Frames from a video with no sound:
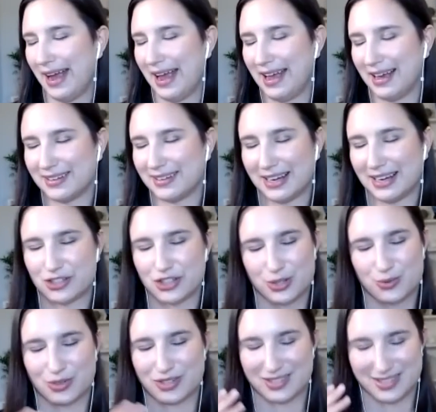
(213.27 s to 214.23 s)
And I
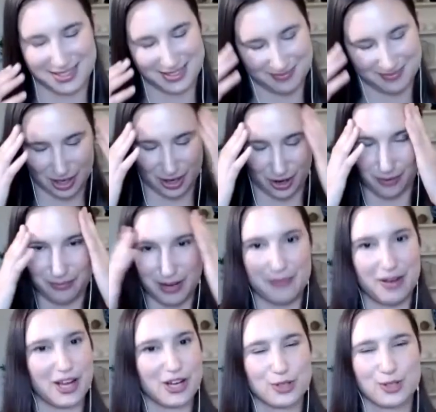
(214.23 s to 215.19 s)
just was, my
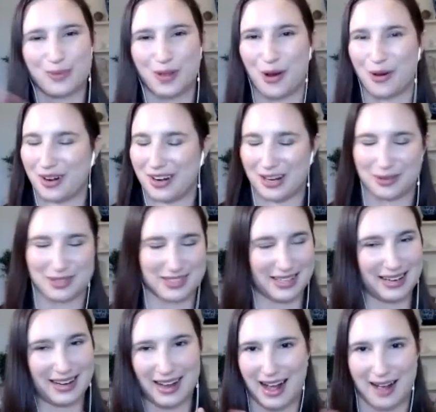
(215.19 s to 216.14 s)
mind was blown, and I was
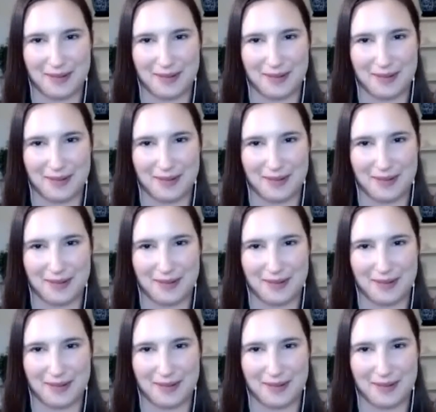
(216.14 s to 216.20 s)
like,